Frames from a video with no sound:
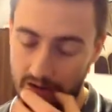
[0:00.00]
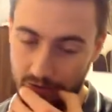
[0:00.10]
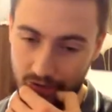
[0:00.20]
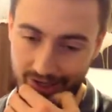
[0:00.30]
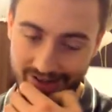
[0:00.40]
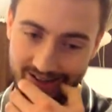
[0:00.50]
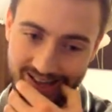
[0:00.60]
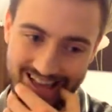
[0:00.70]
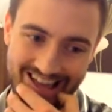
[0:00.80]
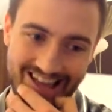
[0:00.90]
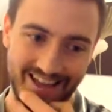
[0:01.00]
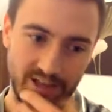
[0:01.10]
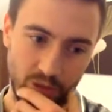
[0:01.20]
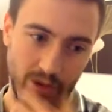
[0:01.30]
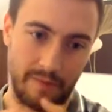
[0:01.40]

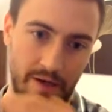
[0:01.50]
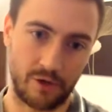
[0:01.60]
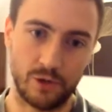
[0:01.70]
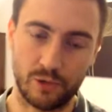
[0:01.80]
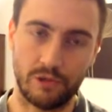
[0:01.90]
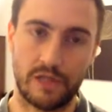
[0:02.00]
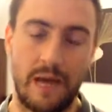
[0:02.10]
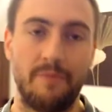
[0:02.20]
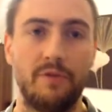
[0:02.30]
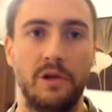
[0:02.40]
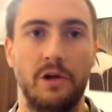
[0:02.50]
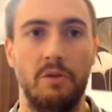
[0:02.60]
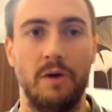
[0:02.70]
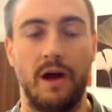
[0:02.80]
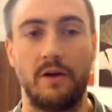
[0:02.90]
They weren't my usual depth for the
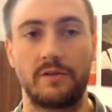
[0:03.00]
low bar.